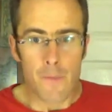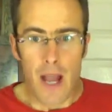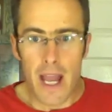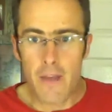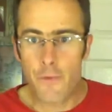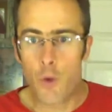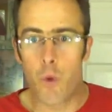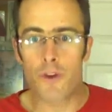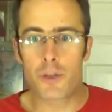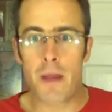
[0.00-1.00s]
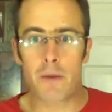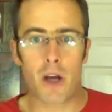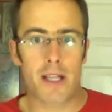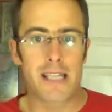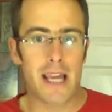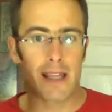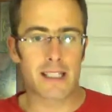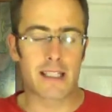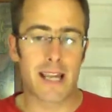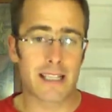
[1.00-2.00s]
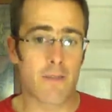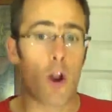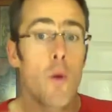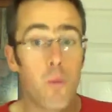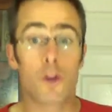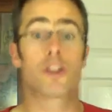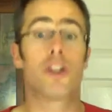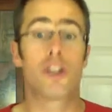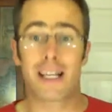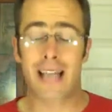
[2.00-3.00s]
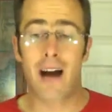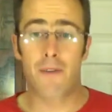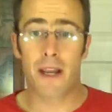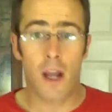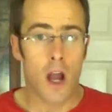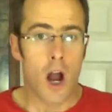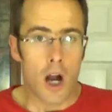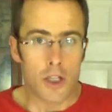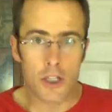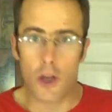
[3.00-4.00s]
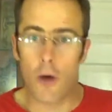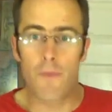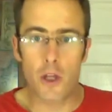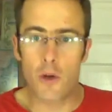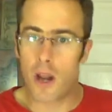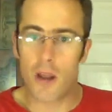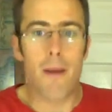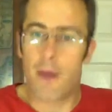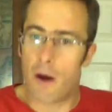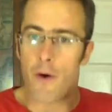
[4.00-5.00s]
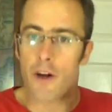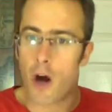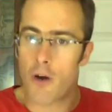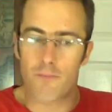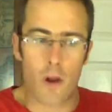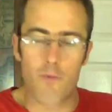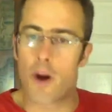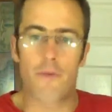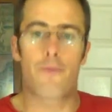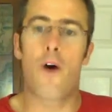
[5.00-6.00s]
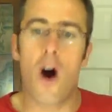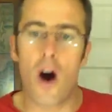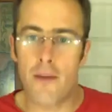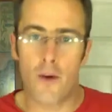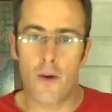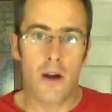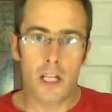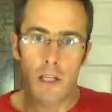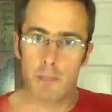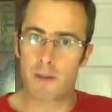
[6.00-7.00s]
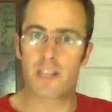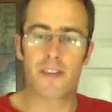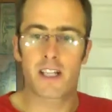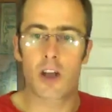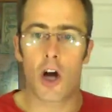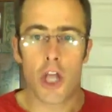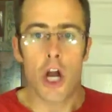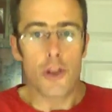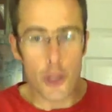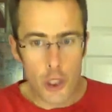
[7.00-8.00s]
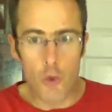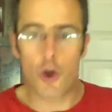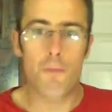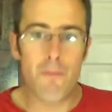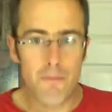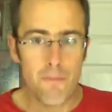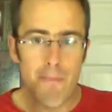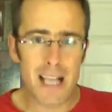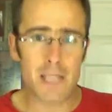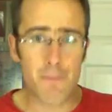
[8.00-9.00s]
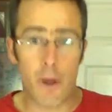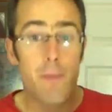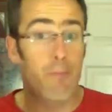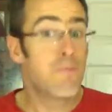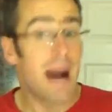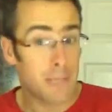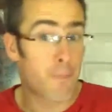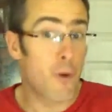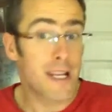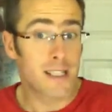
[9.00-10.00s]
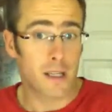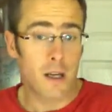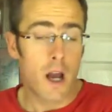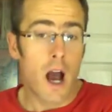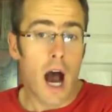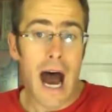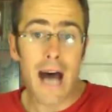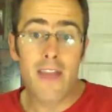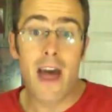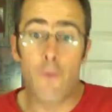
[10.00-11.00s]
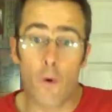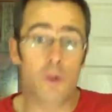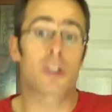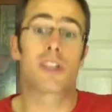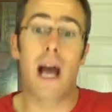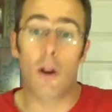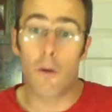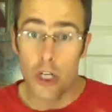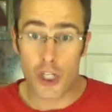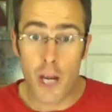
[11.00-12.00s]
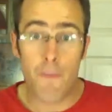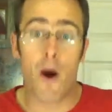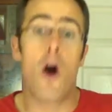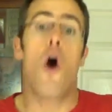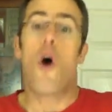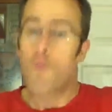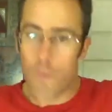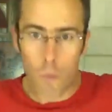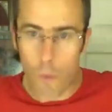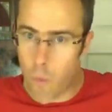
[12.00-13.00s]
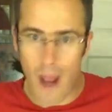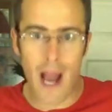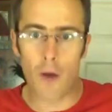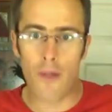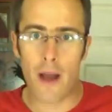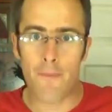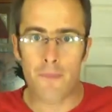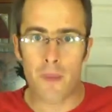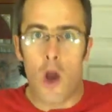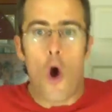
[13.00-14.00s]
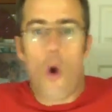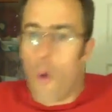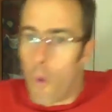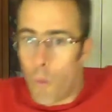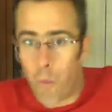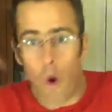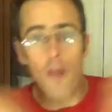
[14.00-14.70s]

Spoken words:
if you want to be able to kind of take things to the next level, I would suggest having some that you, like maybe a run of 5 specific designs that you could mass print and therefore sell cheaper way out there. What